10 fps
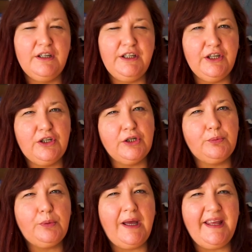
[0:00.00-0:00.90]
You
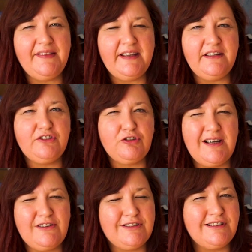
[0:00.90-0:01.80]
could wear these
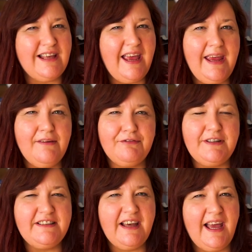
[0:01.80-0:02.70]
trousers
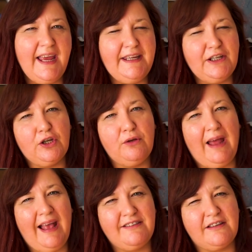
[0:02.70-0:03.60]
every day. You could,
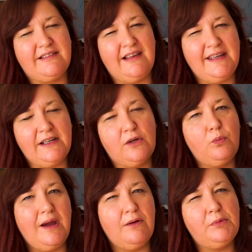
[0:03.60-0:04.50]
as I say, you could
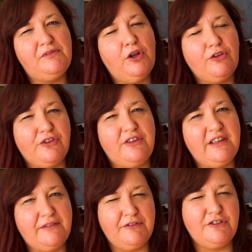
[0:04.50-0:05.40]
wear them with lots of
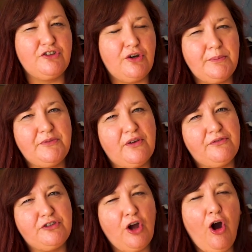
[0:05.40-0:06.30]
different types
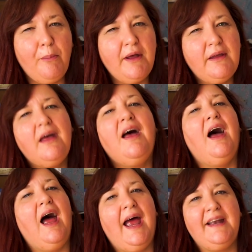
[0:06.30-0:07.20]
of top
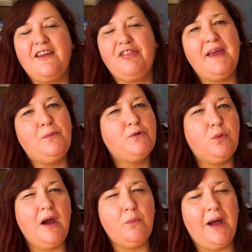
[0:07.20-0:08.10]
and they would
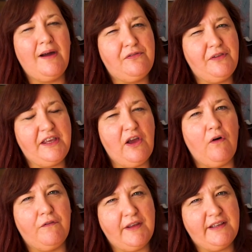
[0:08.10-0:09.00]
work well for the
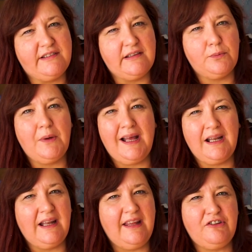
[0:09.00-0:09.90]
office as
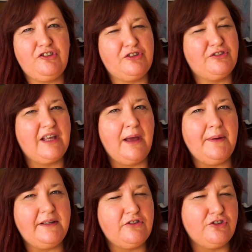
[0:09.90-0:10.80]
well as just
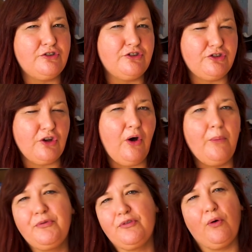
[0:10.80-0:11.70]
going to the
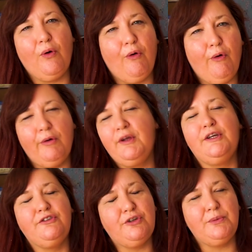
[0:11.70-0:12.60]
shops or
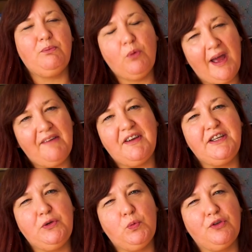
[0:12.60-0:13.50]
doing whatever
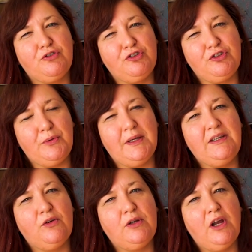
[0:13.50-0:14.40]
you want to do in
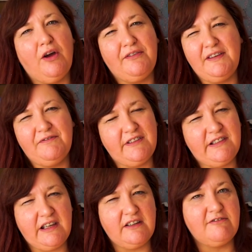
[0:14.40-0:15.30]
your life even
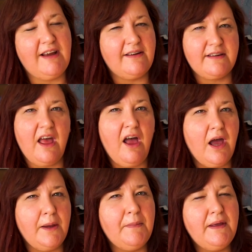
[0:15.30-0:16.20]
sitting around at
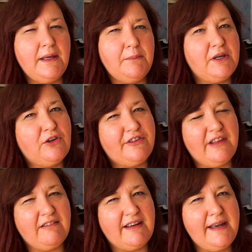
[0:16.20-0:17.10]
home because
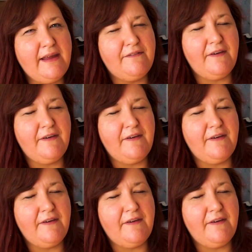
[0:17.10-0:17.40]
they're a knit